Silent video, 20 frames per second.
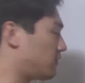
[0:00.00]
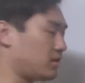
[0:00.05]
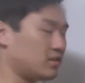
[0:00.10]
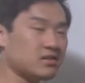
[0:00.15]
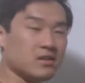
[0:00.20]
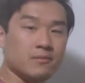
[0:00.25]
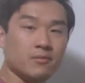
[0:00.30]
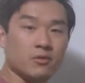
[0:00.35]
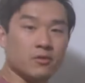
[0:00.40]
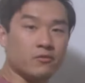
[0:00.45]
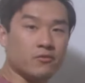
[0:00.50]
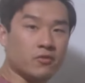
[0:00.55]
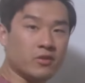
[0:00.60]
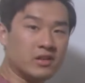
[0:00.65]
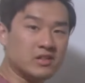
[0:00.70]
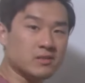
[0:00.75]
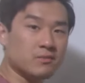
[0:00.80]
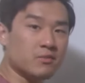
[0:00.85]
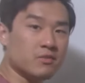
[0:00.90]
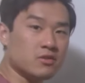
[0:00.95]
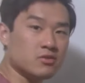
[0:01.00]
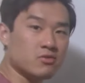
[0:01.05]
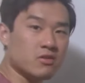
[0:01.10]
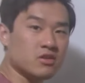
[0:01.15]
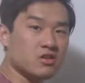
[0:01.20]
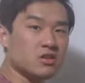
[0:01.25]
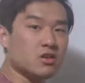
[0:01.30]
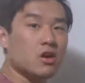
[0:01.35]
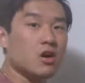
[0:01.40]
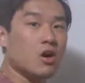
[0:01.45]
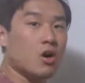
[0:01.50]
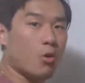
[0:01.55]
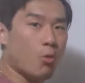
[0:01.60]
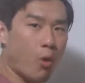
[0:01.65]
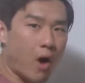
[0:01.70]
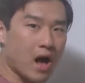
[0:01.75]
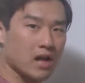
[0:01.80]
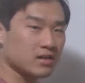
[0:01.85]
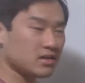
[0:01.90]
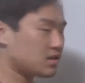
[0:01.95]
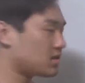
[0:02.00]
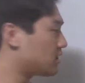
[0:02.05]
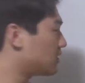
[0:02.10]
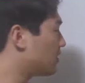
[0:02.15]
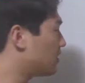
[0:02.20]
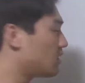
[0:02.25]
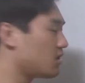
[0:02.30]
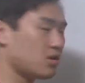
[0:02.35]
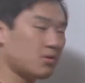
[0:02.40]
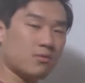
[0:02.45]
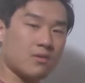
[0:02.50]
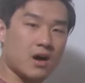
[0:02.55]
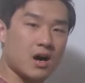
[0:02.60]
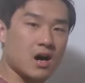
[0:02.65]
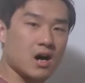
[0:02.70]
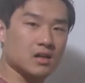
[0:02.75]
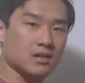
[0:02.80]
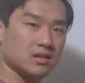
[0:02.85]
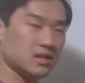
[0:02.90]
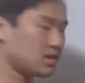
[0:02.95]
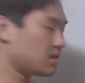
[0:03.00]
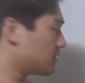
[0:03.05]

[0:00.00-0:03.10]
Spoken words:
example, this one here, what, what,